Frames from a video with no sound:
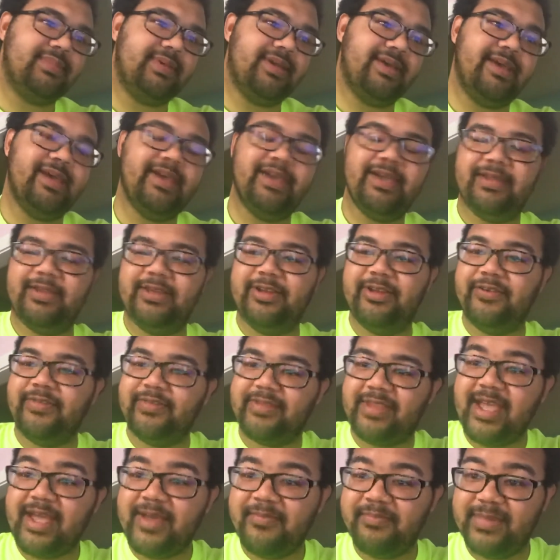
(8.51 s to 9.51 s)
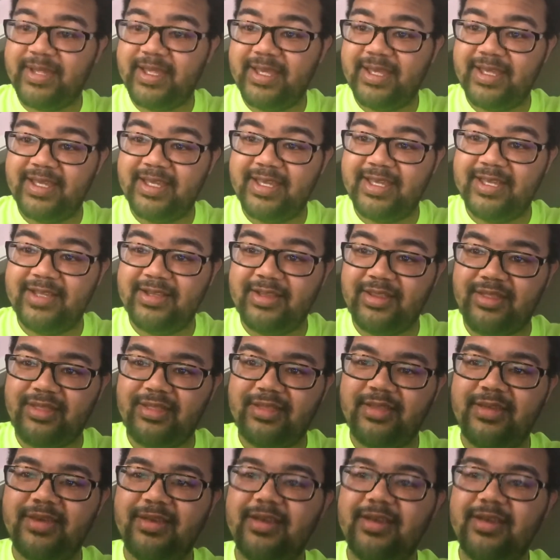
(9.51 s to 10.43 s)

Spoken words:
and you know what that means.